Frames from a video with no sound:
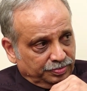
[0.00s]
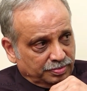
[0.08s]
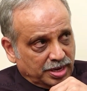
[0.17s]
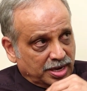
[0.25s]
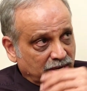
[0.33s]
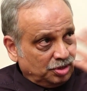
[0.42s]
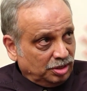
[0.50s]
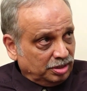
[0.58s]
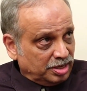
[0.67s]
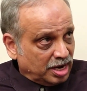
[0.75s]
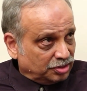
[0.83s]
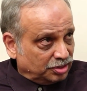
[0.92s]
My natural
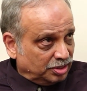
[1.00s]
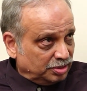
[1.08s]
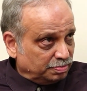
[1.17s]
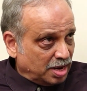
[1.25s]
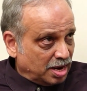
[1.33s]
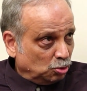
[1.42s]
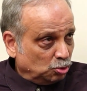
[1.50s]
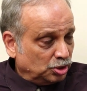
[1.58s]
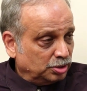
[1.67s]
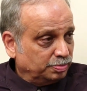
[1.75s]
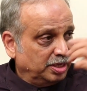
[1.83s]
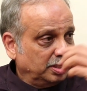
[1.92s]
reaction is my house
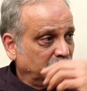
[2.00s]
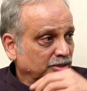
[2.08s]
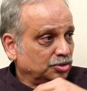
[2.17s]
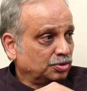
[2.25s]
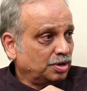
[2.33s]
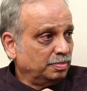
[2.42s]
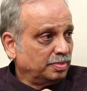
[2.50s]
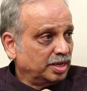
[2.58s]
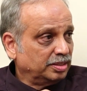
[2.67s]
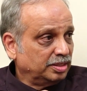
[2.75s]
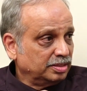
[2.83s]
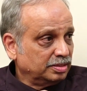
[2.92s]
is being destroyed
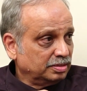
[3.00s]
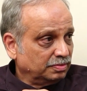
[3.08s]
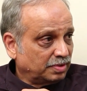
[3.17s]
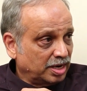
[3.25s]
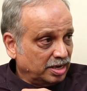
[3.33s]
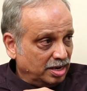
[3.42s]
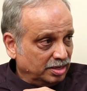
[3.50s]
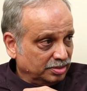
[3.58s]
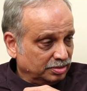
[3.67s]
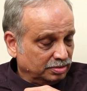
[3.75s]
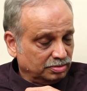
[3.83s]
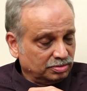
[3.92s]
by these white
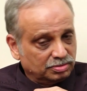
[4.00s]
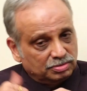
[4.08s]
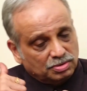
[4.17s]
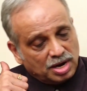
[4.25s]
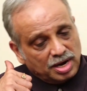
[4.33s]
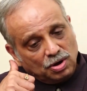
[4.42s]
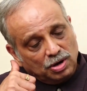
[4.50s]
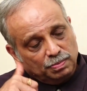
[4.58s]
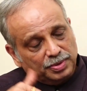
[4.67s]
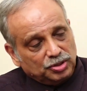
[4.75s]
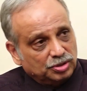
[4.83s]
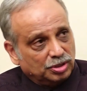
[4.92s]
ants. So, I call
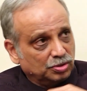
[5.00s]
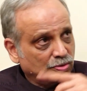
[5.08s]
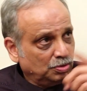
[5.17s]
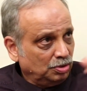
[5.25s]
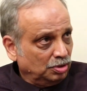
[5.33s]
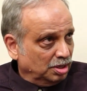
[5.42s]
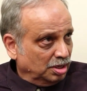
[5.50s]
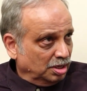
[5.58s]
pest control.